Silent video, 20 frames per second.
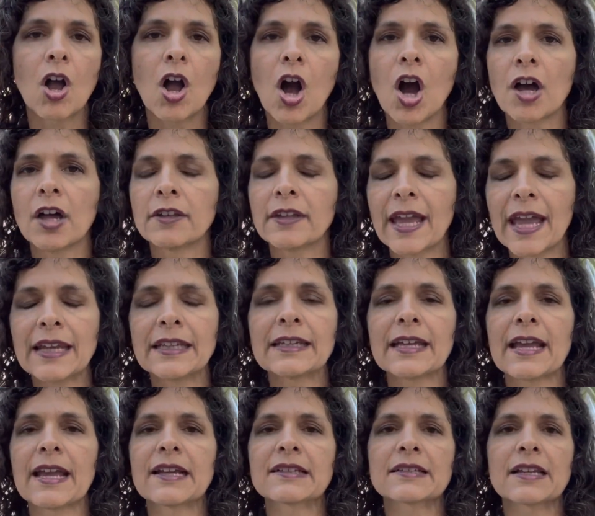on any
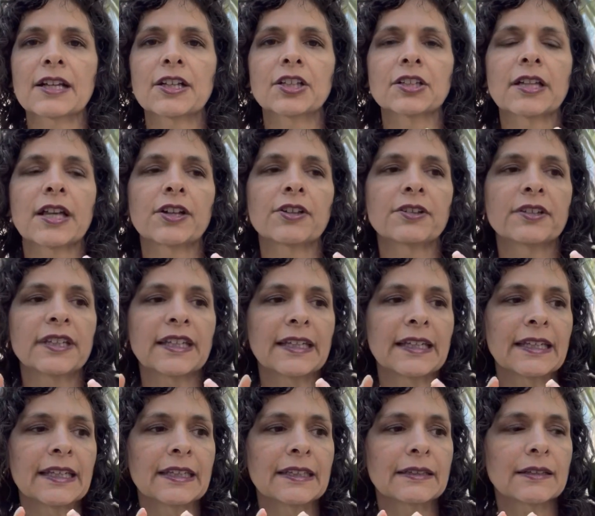eggs I could get her to
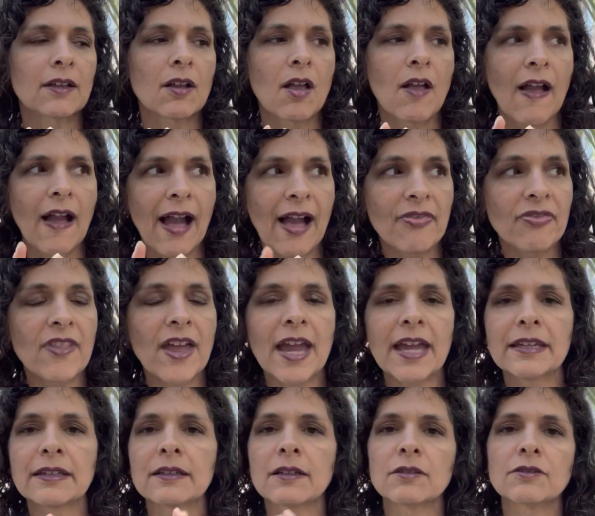eat, and
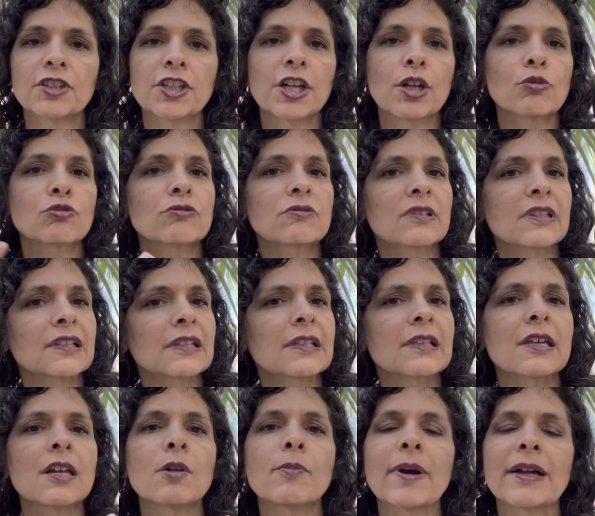then, you know,
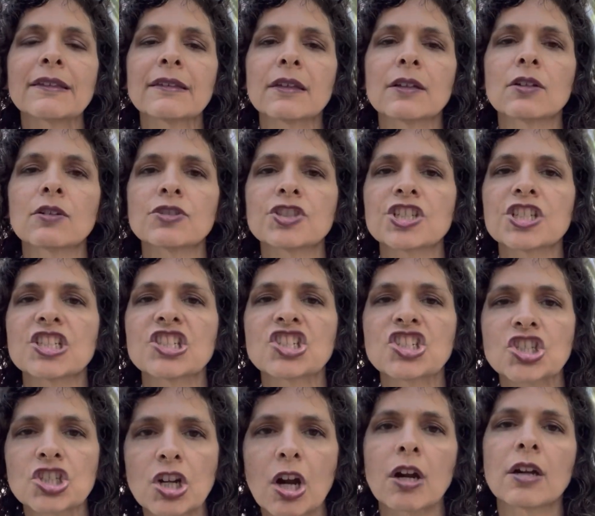little by little, she
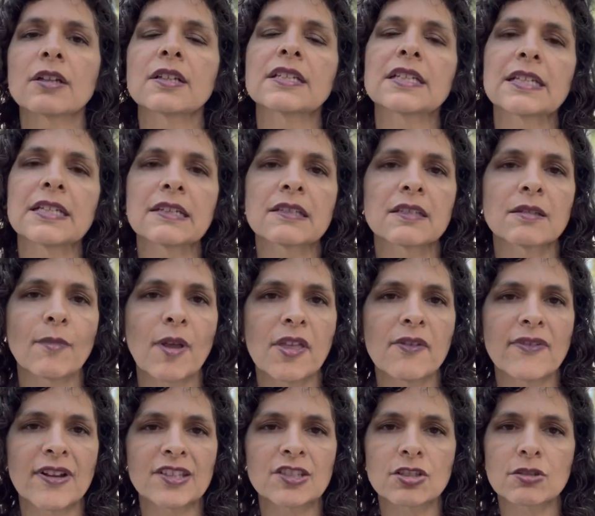started to eat some other
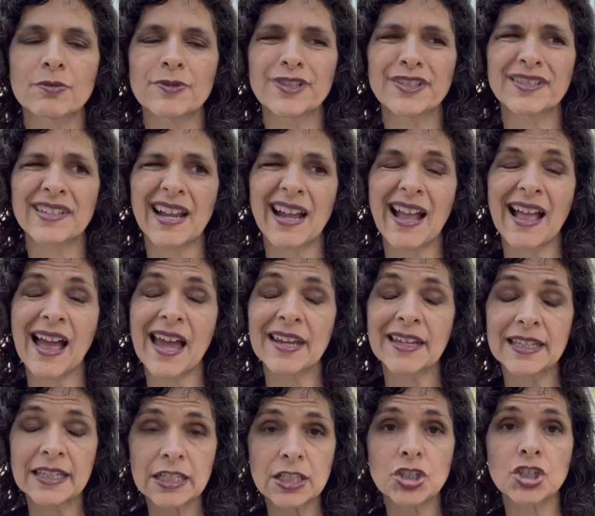vegetables, and
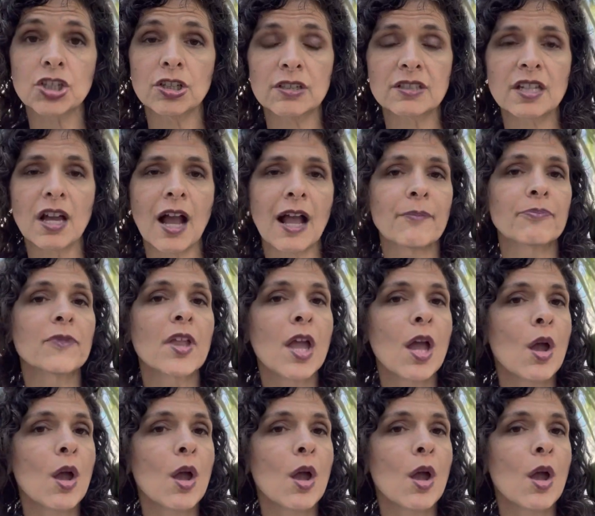it took time.